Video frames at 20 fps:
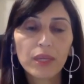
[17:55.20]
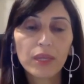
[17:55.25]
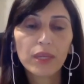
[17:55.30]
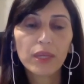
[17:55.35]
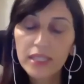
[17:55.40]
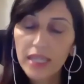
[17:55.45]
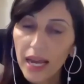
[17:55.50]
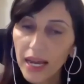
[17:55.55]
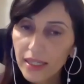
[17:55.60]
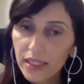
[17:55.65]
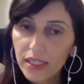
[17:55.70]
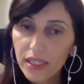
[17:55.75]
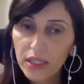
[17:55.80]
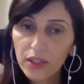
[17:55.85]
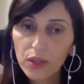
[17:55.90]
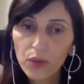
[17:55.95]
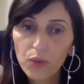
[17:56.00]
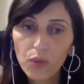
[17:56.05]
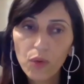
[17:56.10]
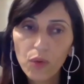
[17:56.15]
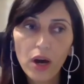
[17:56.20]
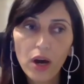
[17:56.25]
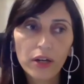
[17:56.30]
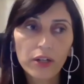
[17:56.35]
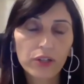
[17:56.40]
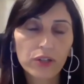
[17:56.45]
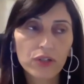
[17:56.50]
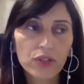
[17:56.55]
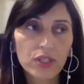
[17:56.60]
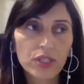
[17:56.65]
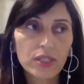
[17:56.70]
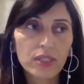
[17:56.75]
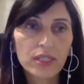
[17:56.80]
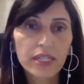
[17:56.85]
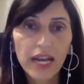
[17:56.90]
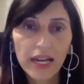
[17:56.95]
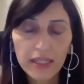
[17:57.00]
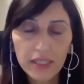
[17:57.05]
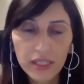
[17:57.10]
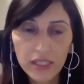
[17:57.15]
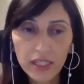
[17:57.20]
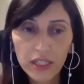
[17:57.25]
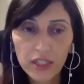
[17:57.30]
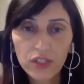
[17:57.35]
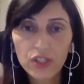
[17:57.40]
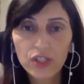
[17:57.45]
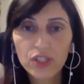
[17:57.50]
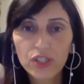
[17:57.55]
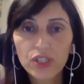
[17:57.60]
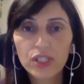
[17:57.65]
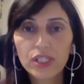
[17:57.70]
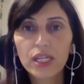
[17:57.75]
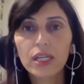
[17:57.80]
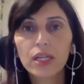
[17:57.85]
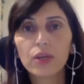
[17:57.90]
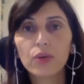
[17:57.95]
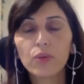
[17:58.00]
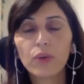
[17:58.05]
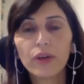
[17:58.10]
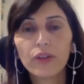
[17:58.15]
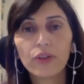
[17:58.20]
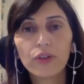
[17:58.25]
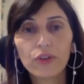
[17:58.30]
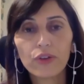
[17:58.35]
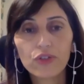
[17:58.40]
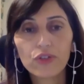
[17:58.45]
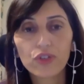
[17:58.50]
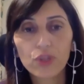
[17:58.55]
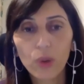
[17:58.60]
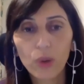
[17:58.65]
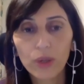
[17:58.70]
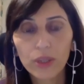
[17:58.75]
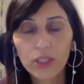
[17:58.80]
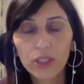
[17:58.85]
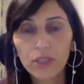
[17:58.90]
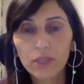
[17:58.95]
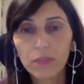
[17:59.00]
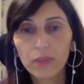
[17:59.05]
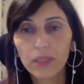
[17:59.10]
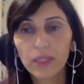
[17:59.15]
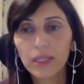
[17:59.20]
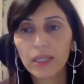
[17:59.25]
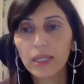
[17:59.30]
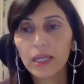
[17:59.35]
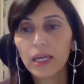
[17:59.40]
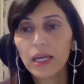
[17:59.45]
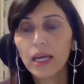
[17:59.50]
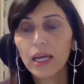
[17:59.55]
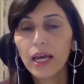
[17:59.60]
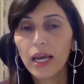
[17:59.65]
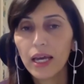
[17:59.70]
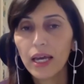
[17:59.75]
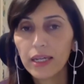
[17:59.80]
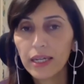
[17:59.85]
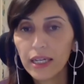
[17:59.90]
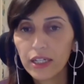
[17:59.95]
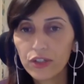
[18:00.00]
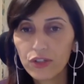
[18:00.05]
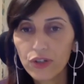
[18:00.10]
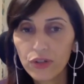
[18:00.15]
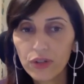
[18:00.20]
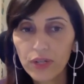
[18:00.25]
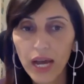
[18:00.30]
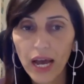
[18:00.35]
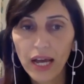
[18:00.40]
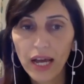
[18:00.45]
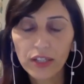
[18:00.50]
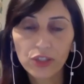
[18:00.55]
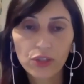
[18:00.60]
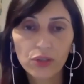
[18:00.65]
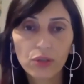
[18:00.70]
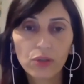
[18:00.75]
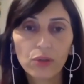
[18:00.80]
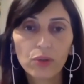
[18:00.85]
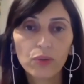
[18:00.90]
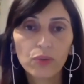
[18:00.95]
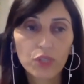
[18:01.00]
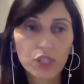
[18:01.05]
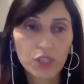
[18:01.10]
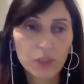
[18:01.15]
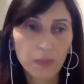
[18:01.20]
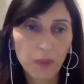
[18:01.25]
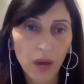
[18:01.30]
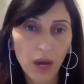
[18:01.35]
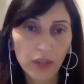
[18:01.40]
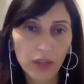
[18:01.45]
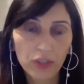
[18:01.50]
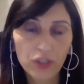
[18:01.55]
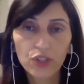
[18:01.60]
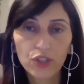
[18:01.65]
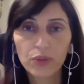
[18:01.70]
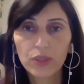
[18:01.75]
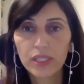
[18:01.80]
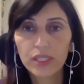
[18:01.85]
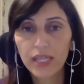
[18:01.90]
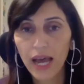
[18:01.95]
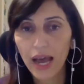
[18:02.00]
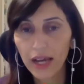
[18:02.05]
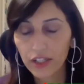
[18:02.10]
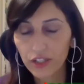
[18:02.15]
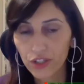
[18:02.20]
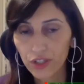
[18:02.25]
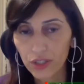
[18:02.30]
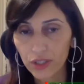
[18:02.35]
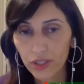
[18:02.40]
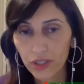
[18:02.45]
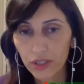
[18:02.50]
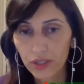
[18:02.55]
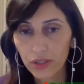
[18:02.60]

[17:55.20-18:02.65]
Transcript: testing the waters, testing to see whether there's going to be an international response to its actions.